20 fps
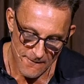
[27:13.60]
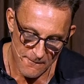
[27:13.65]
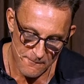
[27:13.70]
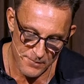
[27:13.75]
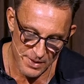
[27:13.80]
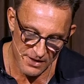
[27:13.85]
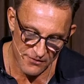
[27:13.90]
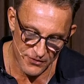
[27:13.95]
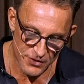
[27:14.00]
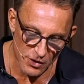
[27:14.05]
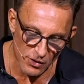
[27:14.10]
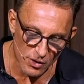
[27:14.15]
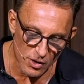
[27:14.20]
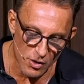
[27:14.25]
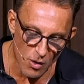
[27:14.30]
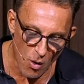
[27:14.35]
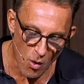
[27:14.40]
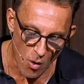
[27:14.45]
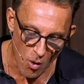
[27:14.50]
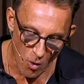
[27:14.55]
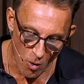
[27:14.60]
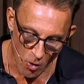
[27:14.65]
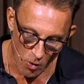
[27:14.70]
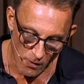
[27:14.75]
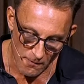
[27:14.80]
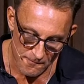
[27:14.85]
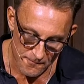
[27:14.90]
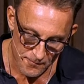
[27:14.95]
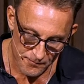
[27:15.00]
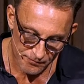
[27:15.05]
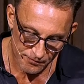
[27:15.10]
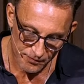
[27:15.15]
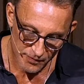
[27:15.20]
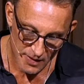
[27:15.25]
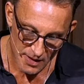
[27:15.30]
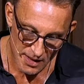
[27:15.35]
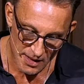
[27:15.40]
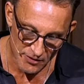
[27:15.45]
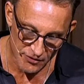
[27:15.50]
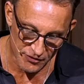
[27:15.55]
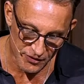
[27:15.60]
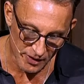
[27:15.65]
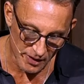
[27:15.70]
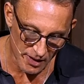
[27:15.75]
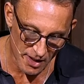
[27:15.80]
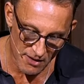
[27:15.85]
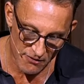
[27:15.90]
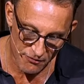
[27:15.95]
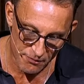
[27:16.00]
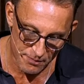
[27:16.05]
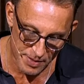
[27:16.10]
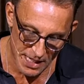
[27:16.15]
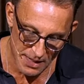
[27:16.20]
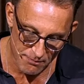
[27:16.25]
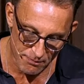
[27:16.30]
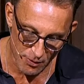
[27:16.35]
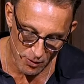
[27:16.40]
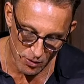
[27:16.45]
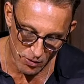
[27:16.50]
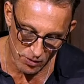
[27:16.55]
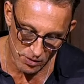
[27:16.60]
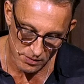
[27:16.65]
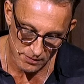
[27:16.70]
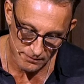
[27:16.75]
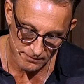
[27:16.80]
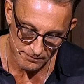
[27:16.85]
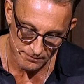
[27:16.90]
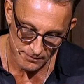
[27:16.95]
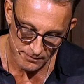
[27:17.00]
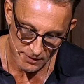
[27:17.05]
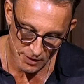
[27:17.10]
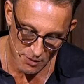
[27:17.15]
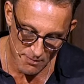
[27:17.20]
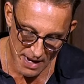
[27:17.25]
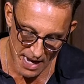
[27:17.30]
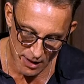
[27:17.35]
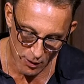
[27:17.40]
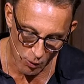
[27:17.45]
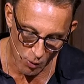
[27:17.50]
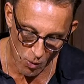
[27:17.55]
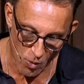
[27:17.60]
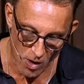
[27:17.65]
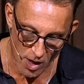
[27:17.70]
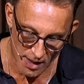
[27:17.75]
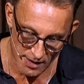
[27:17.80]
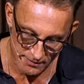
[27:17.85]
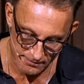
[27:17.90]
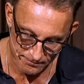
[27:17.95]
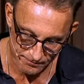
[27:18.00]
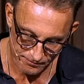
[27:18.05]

but if your goal is to love people no matter what,